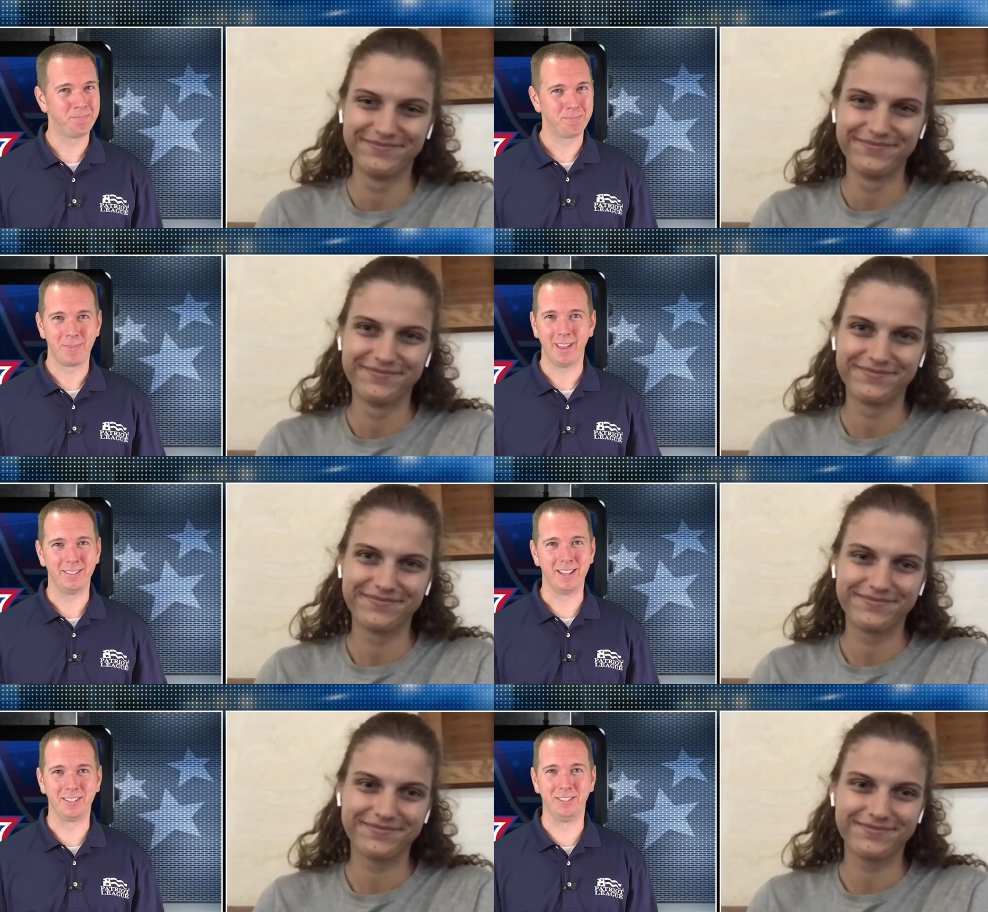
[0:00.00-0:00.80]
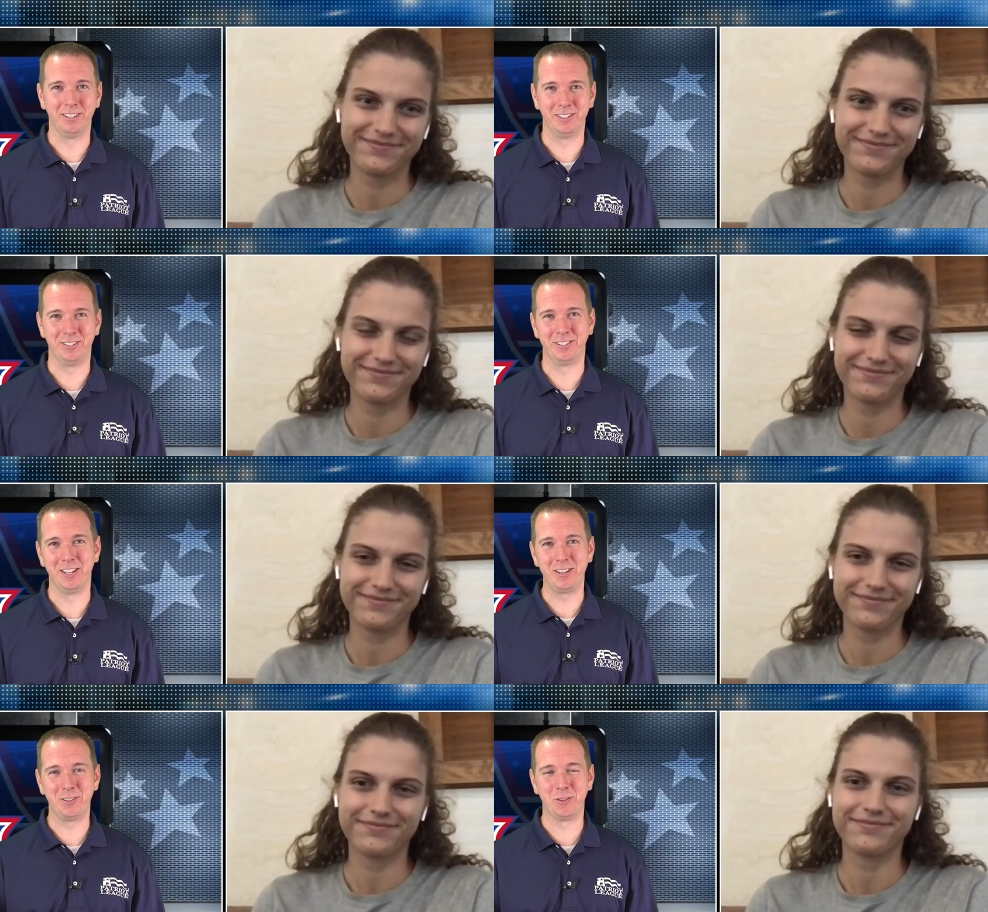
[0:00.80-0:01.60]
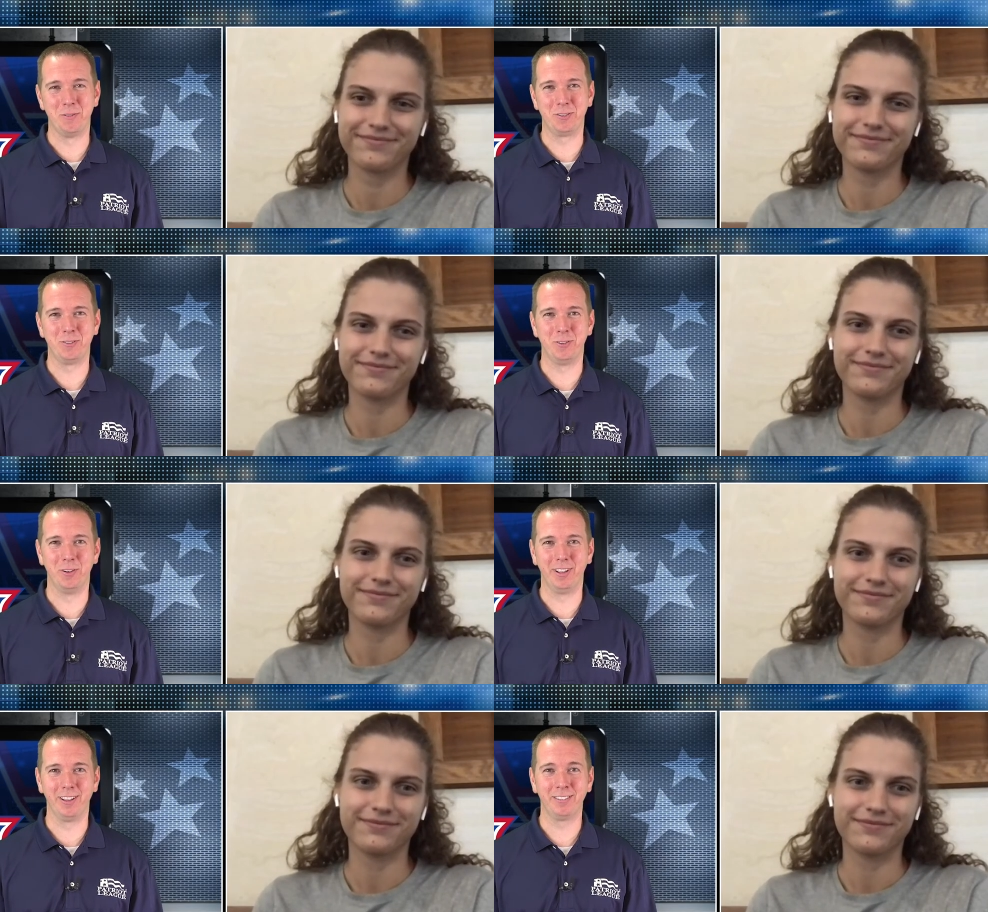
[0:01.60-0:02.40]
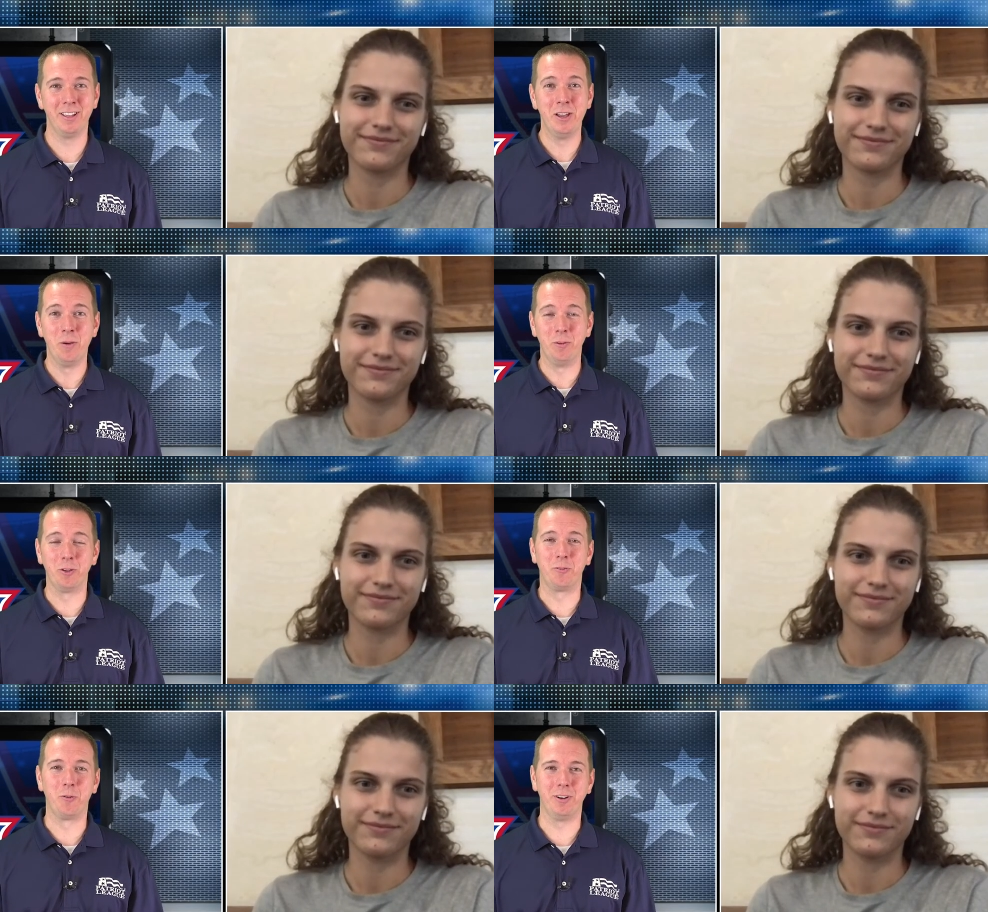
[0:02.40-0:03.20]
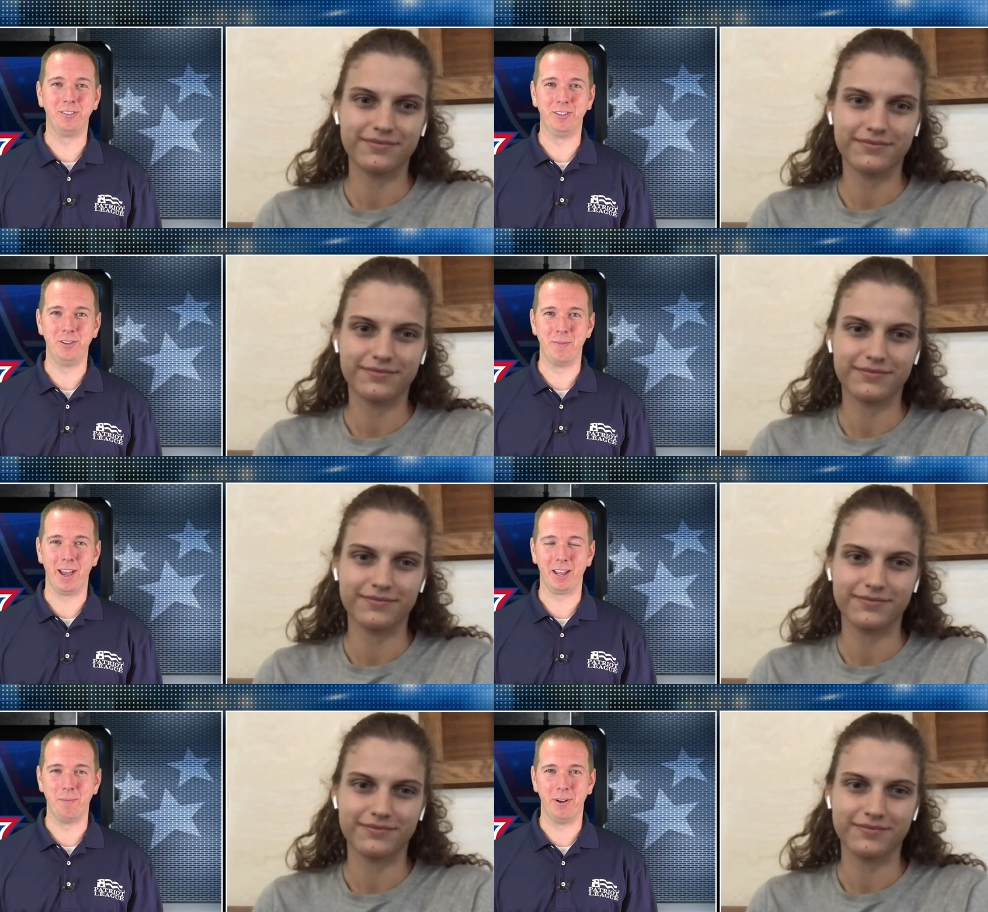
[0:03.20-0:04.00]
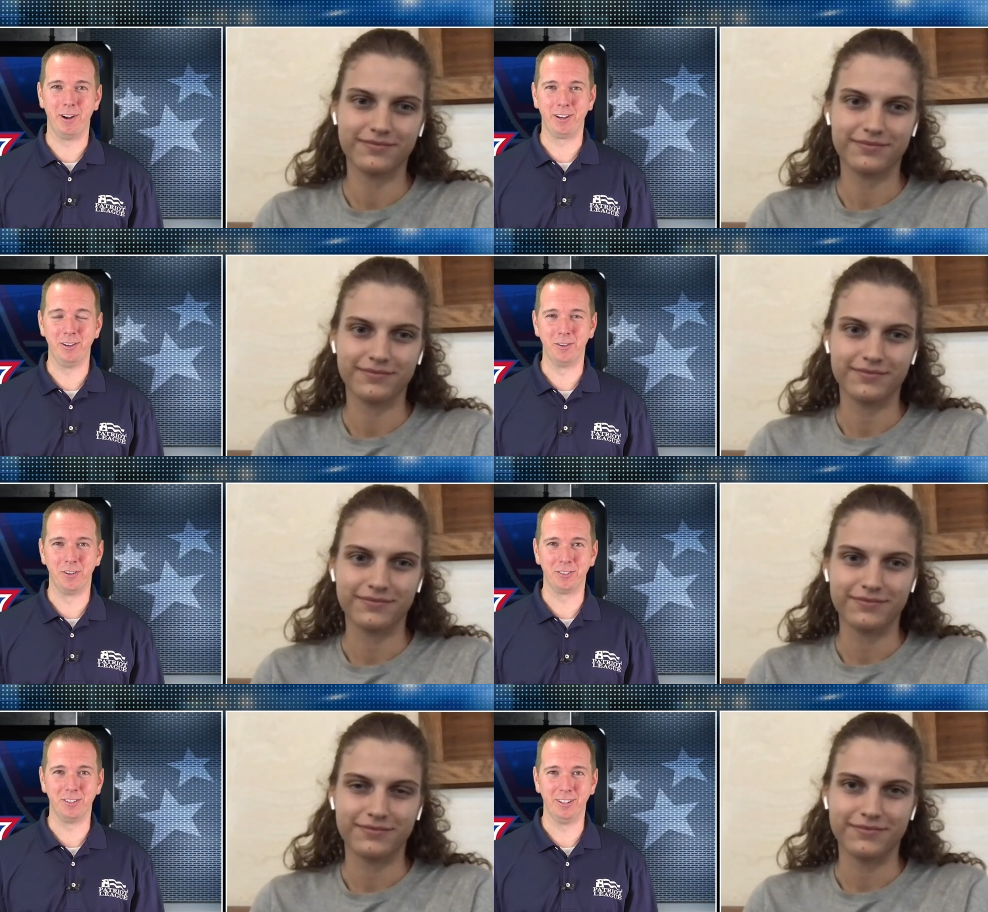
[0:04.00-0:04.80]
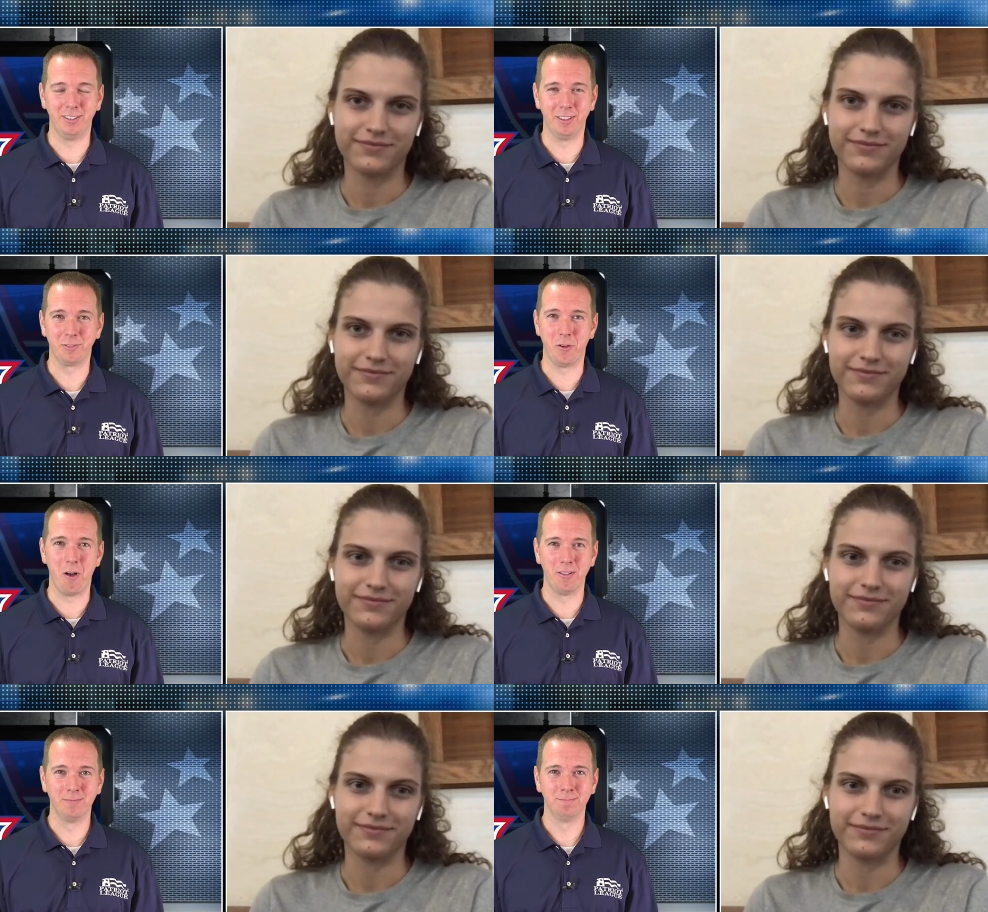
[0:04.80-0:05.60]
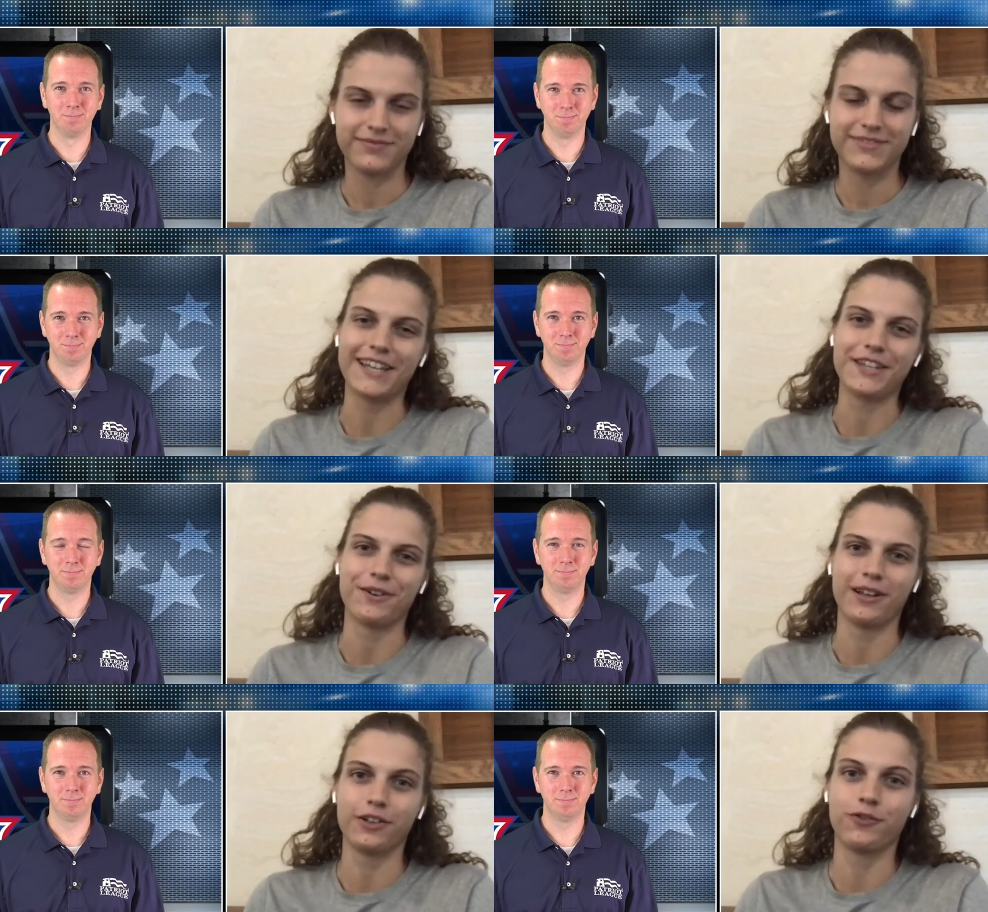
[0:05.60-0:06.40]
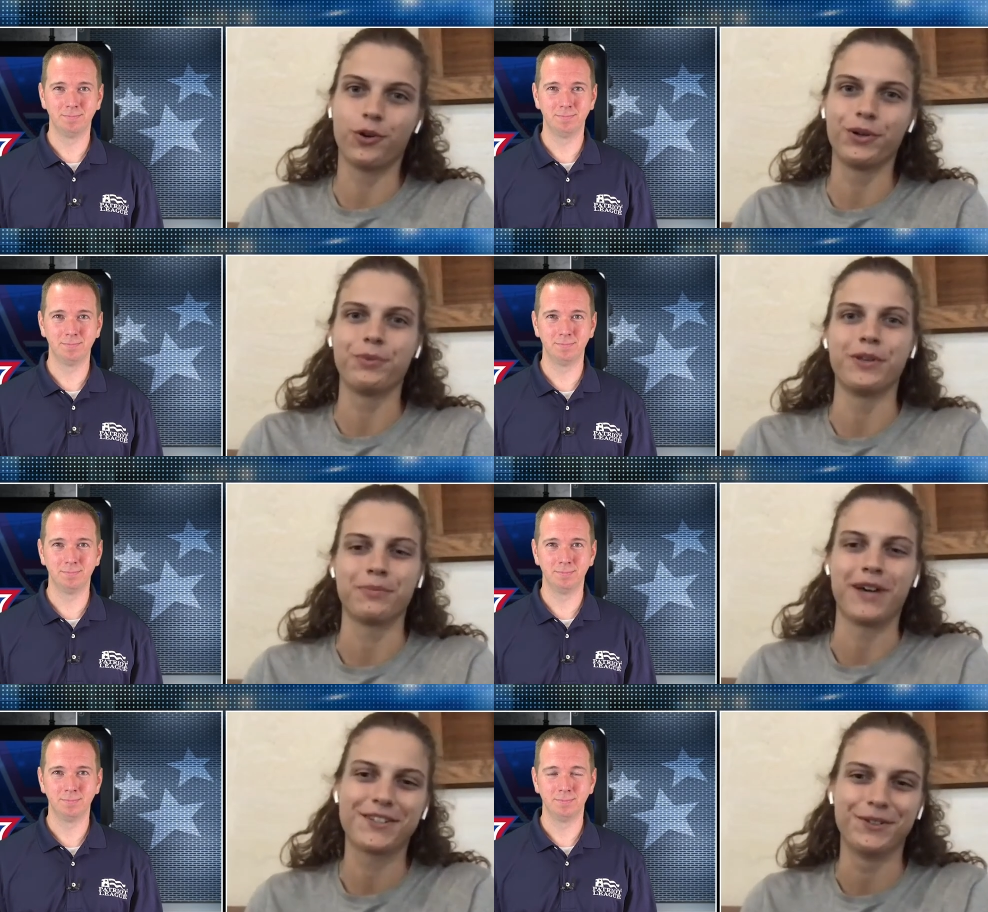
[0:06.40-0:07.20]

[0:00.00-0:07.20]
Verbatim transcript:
Speaker 1: Sounds delicious. Thank you so much for joining us. We look forward to seeing you back at American University this fall.
Speaker 2: Thank you. I look forward to being back